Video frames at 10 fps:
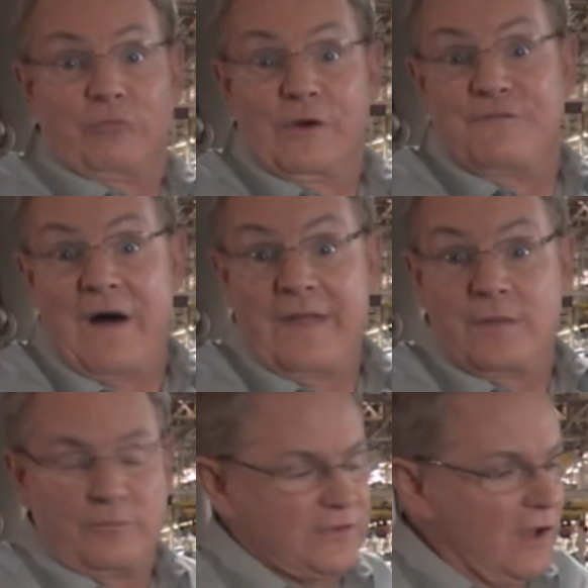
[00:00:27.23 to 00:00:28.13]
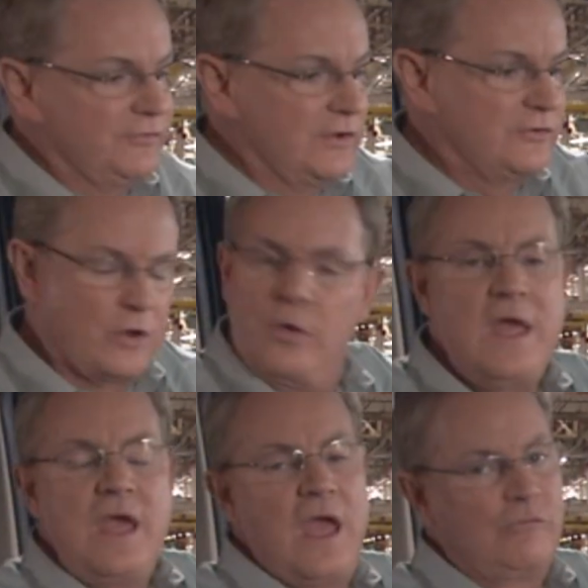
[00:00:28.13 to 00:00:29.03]
refined themselves into,
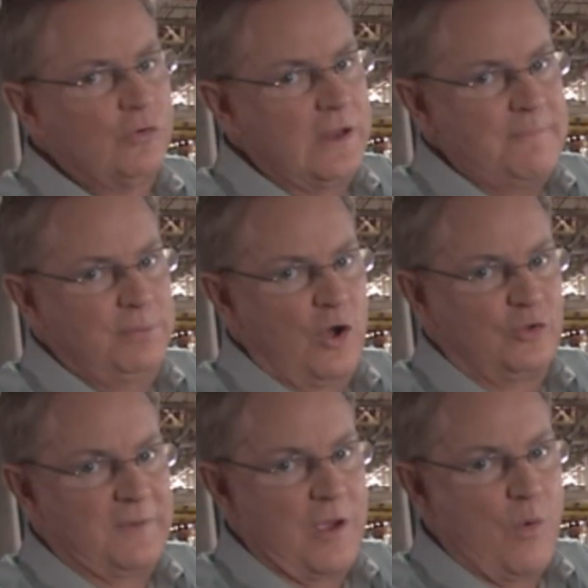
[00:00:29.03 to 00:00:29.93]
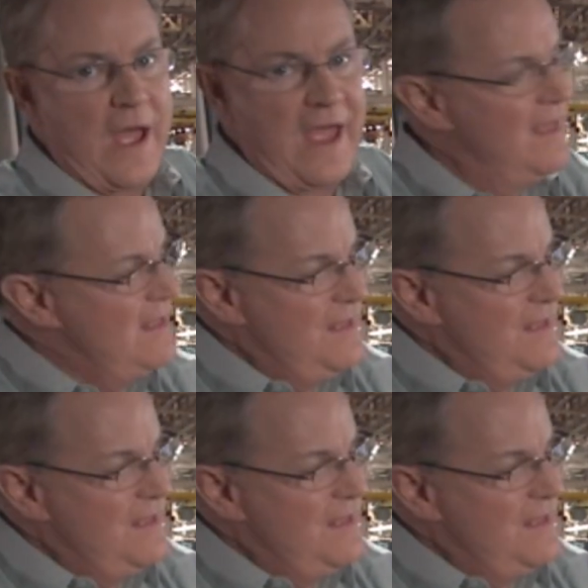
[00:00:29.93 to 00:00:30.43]
it really blows me away.